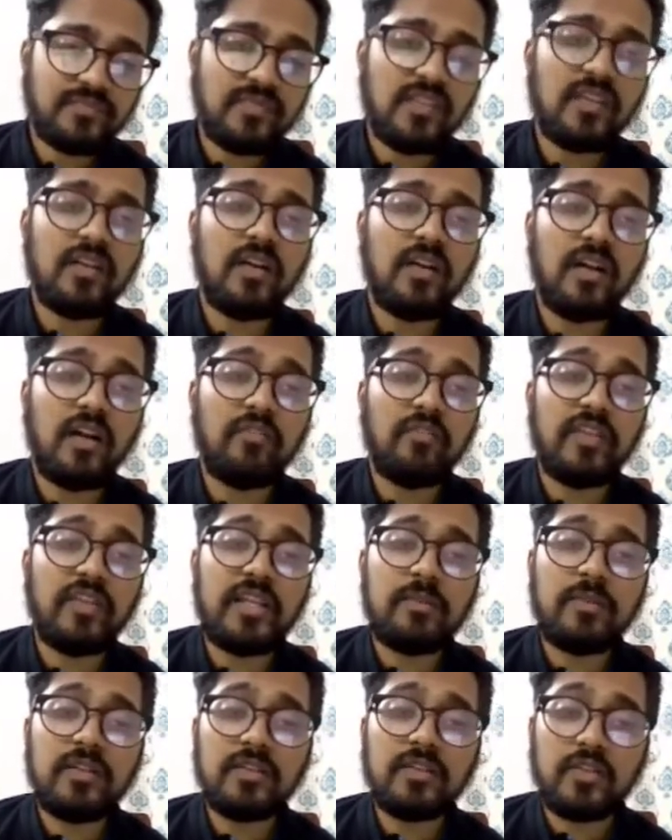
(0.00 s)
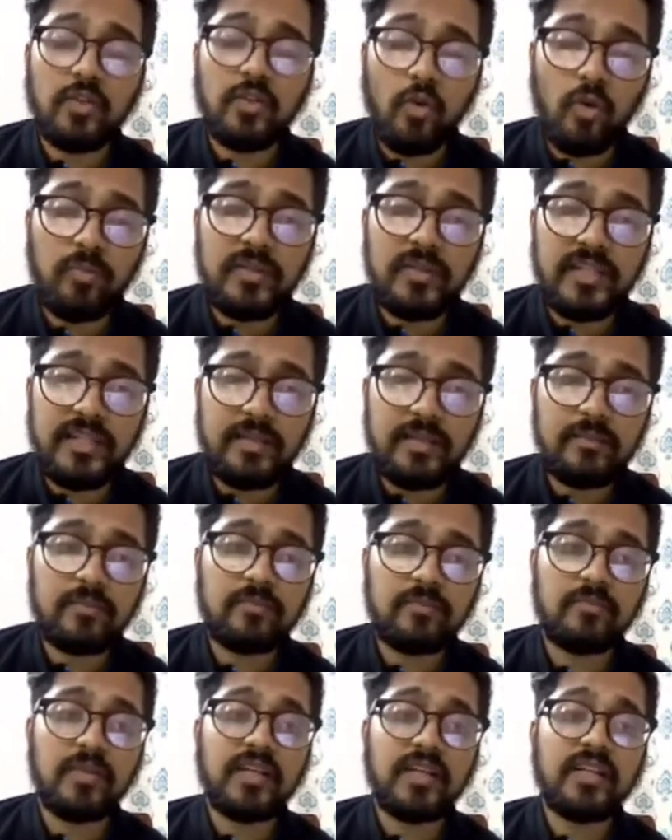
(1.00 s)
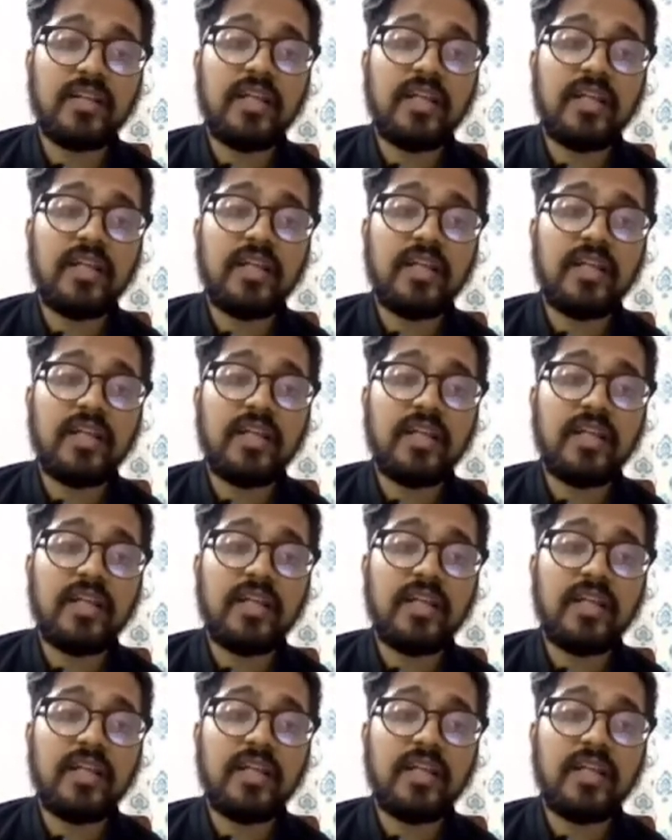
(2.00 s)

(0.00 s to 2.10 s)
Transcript: available globally, but